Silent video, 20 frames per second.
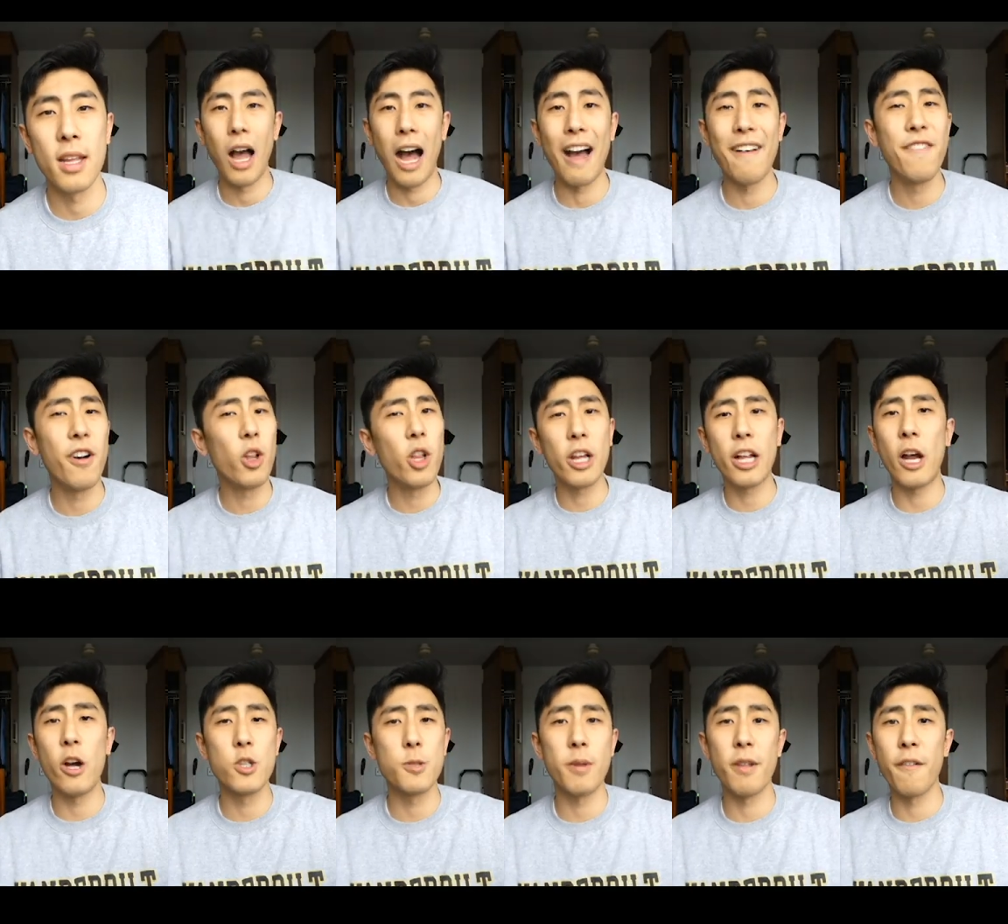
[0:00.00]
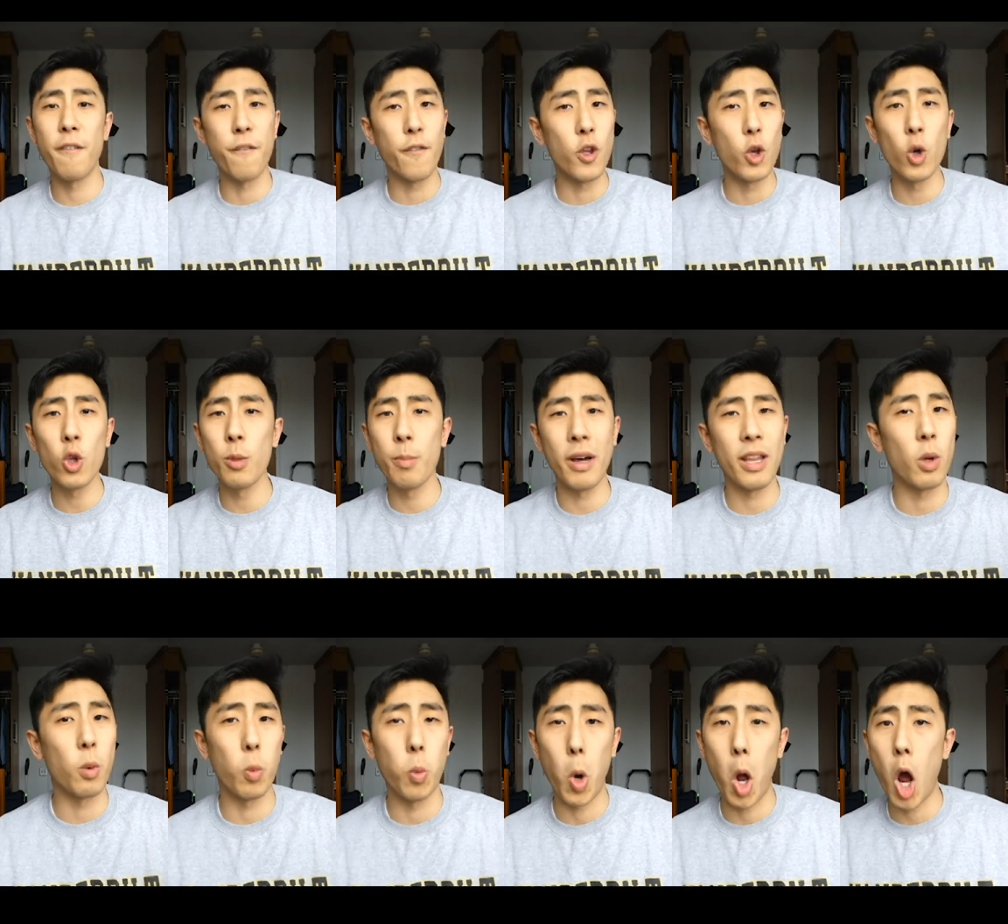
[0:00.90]
I felt like I was being fueled by
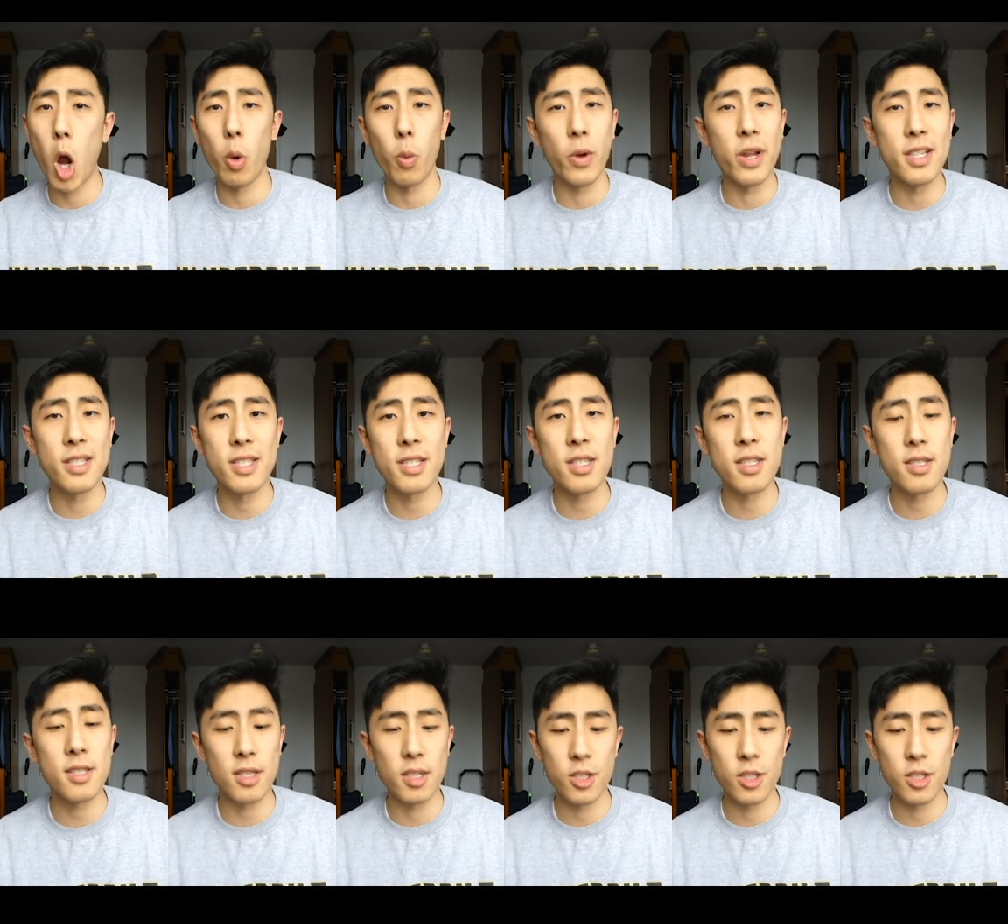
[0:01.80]
the wrong reasons,